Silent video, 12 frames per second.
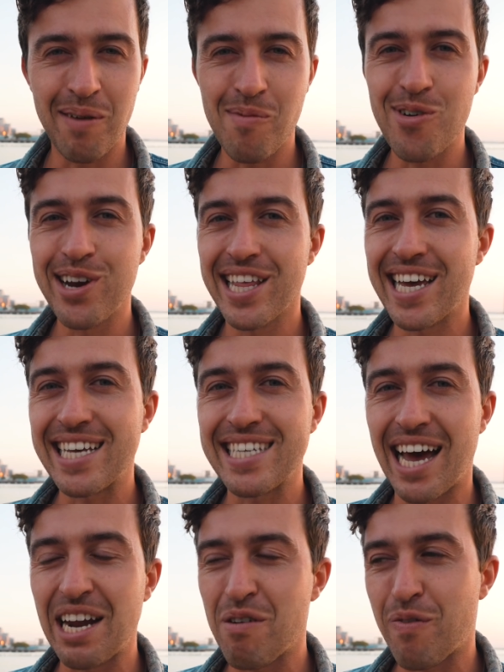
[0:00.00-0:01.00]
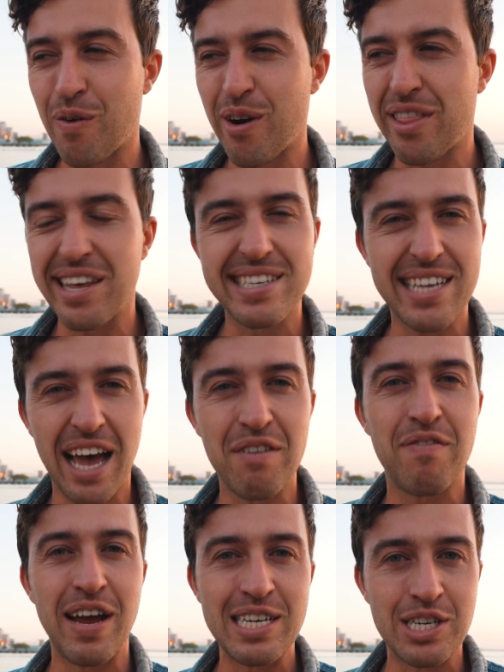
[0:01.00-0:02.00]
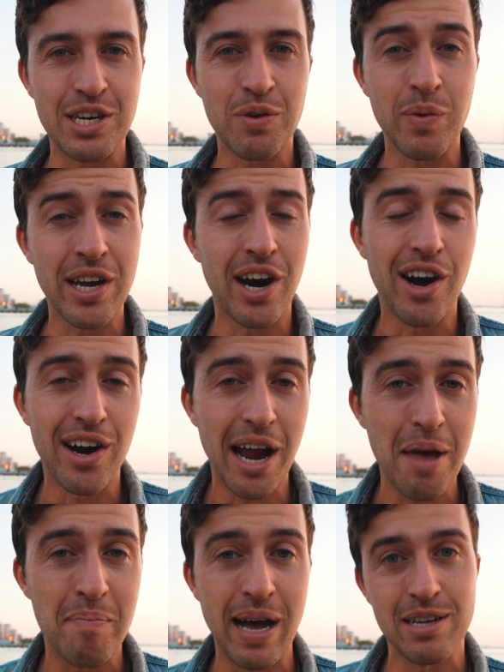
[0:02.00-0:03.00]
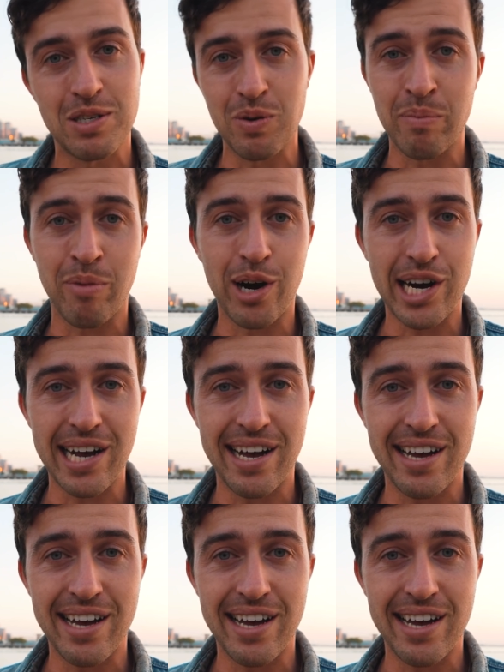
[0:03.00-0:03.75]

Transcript: I'm really excited for this adventure we are about to embark on.